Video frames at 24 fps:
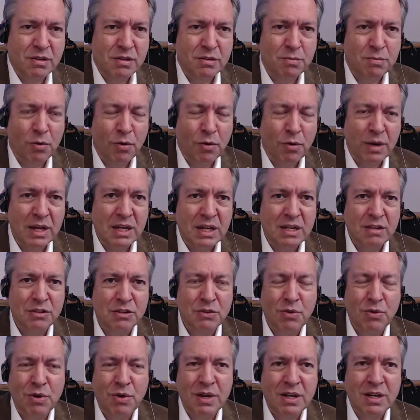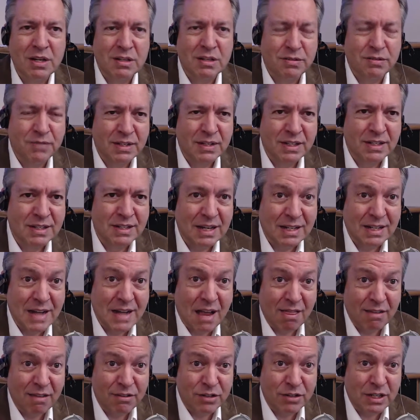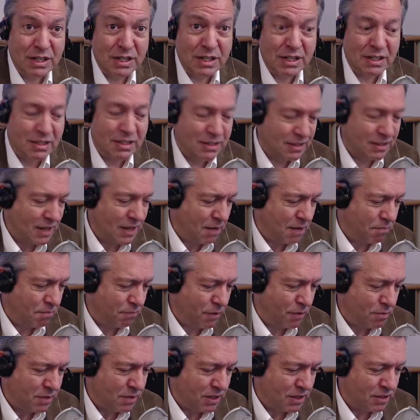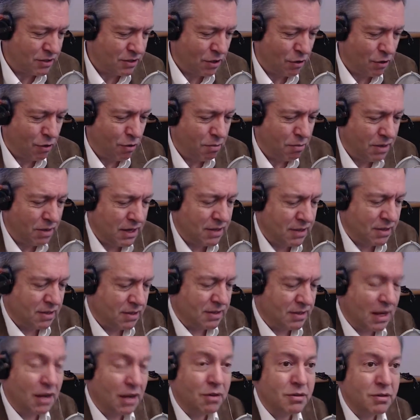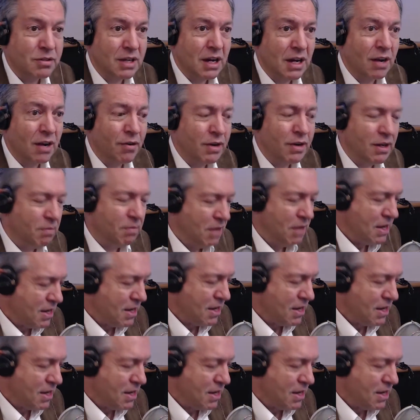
morning. He is joining us via technology and Skype from his home in the Taos area.